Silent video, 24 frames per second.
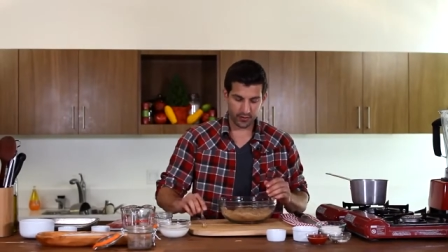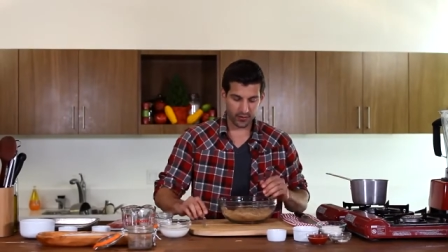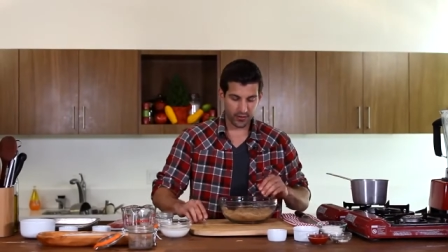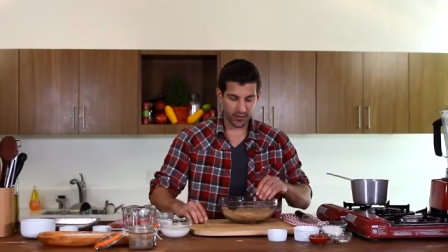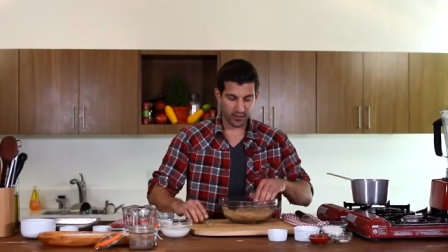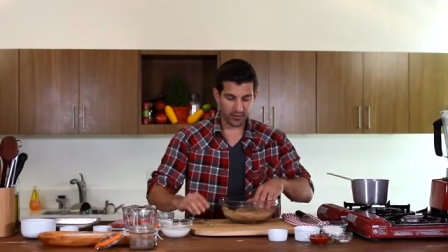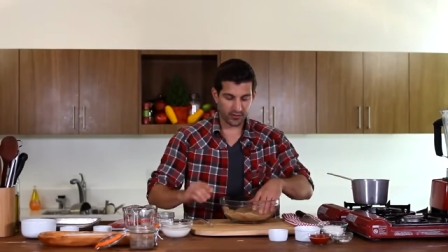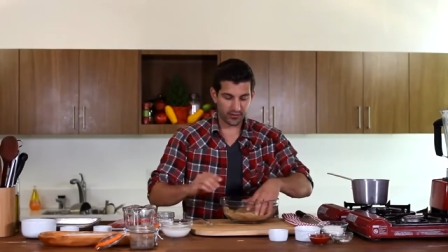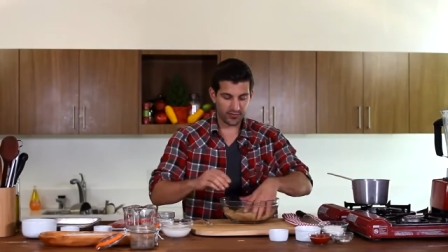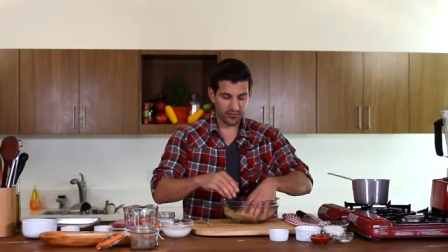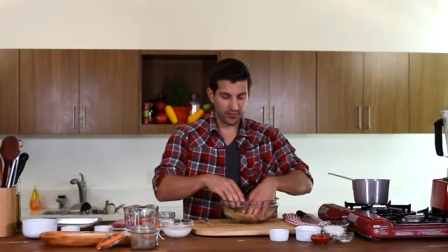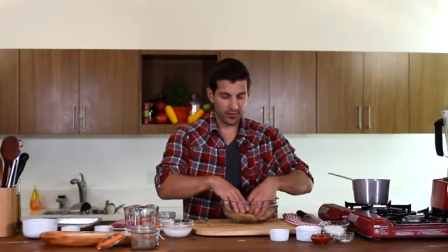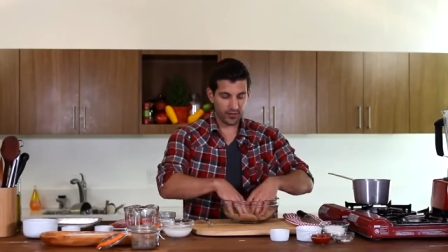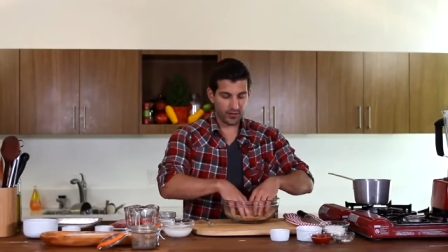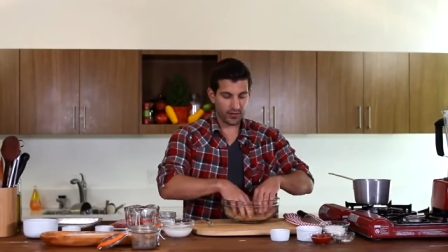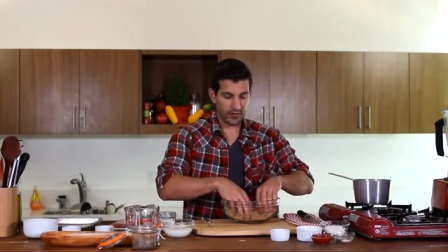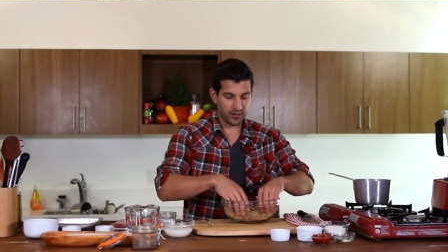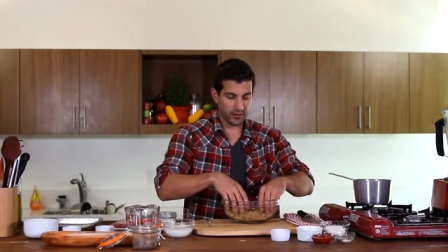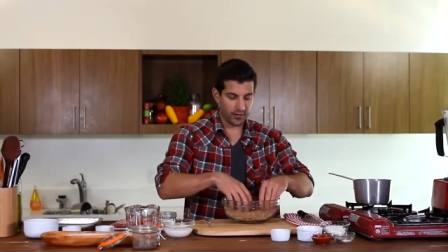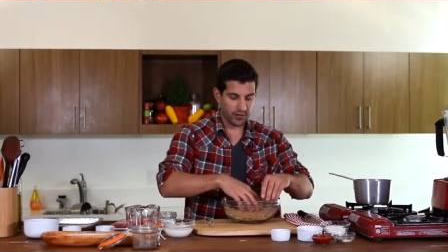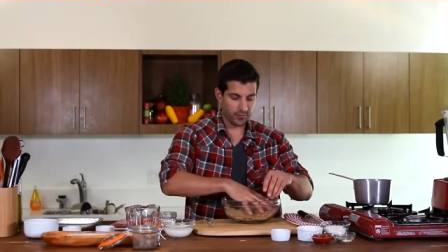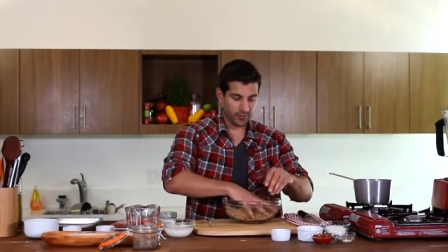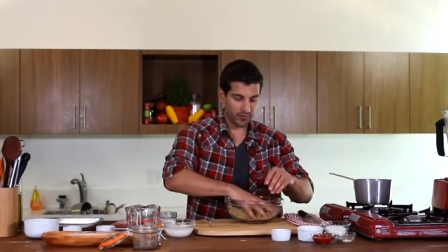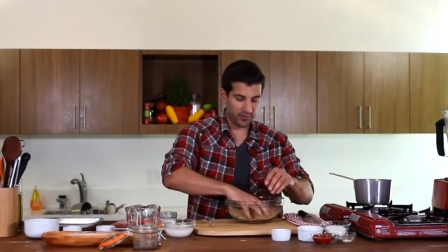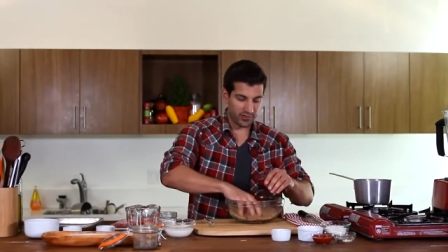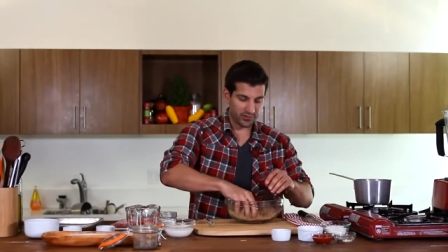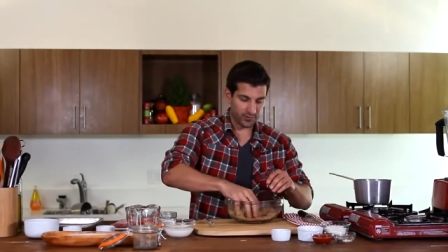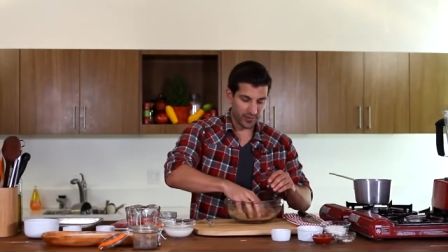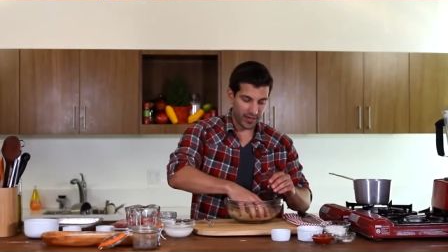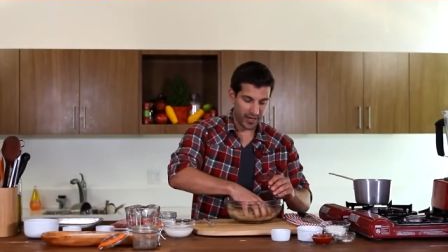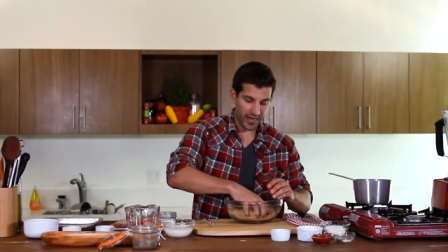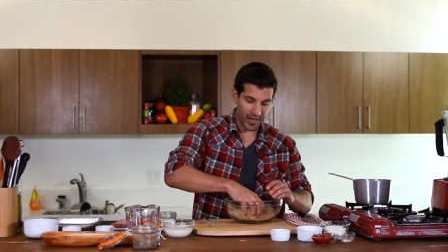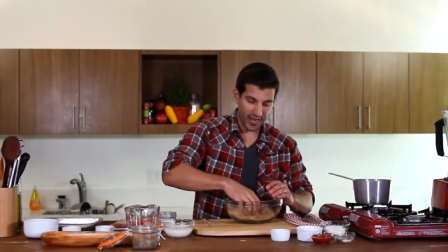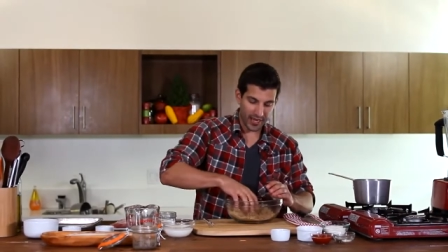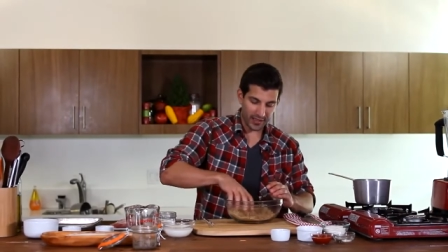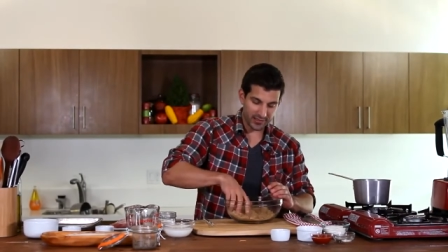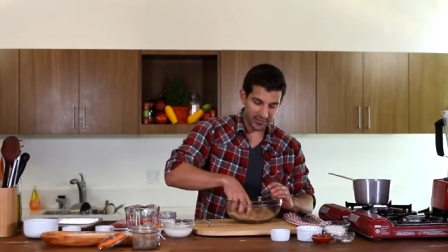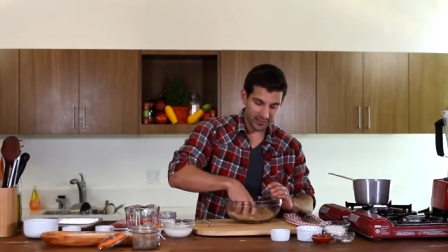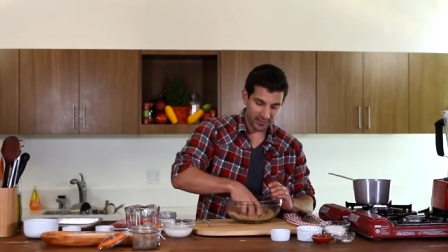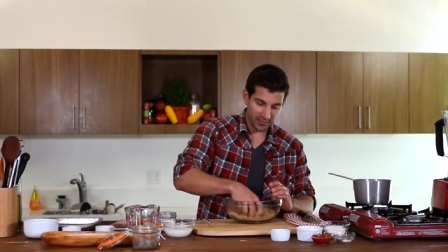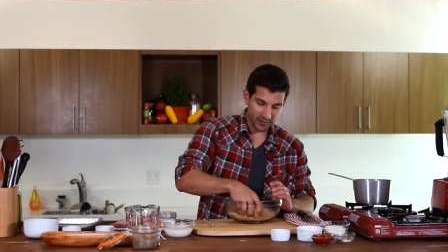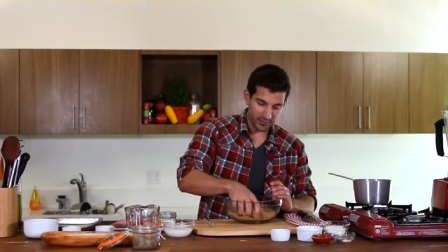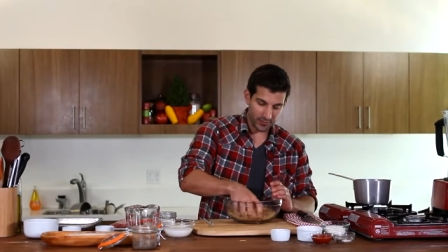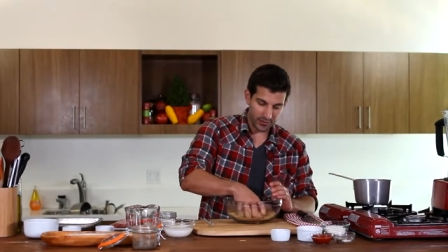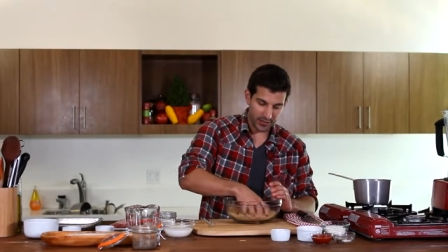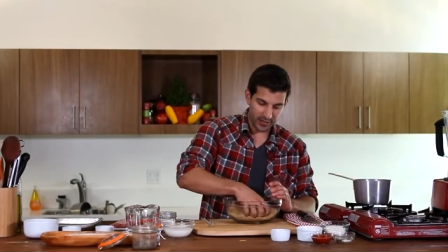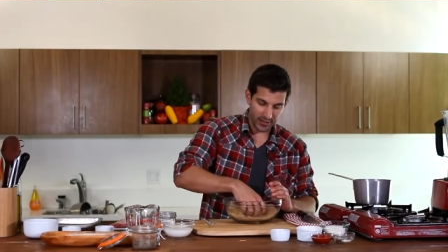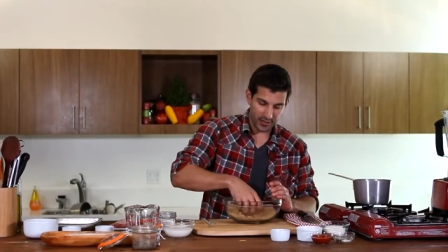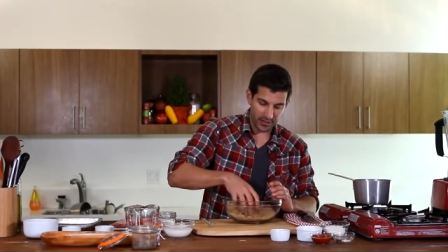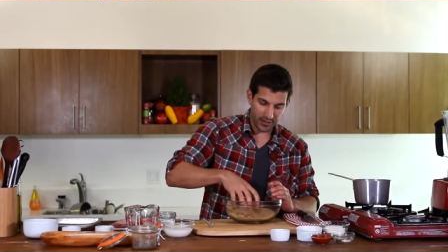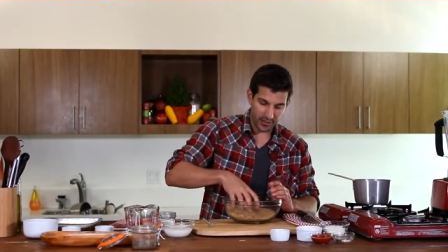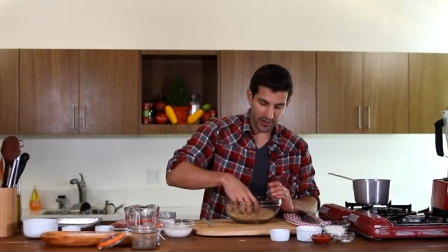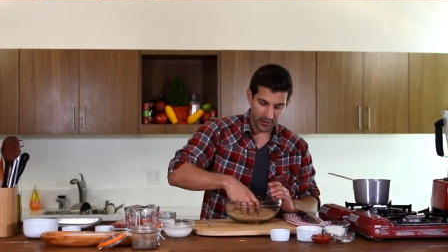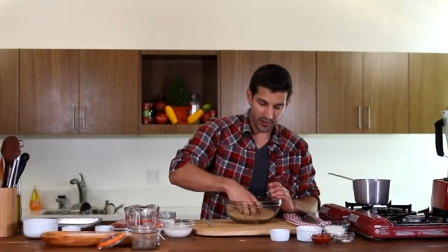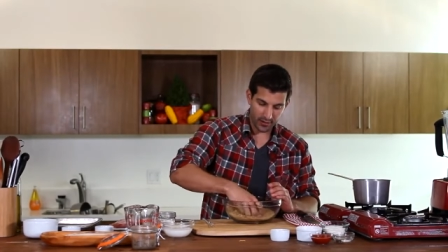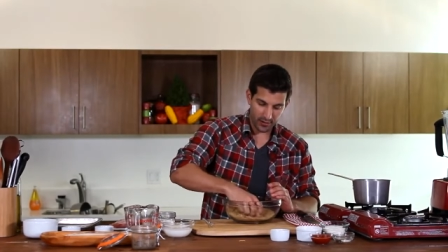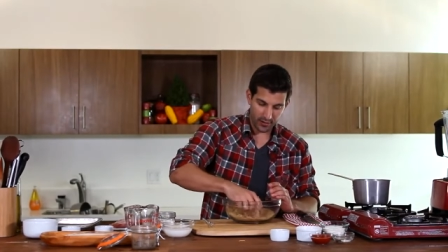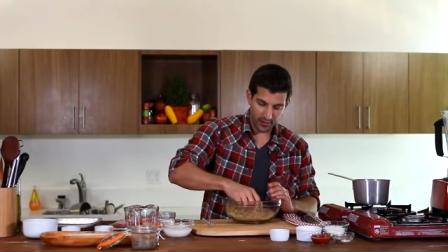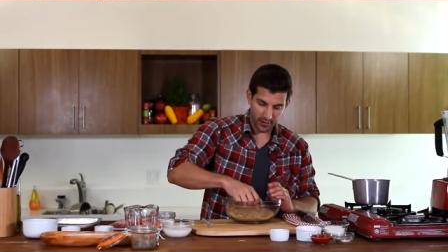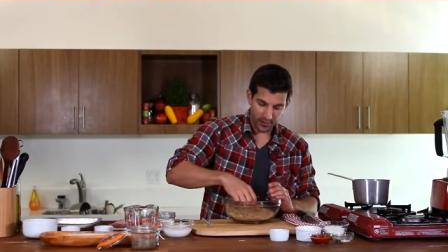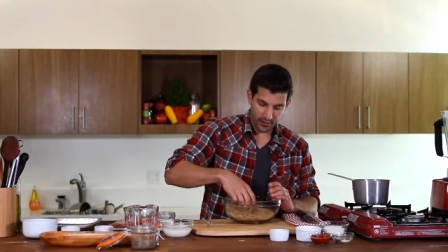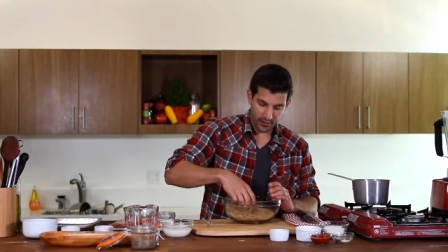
That's fine. Use my hands a little bit here.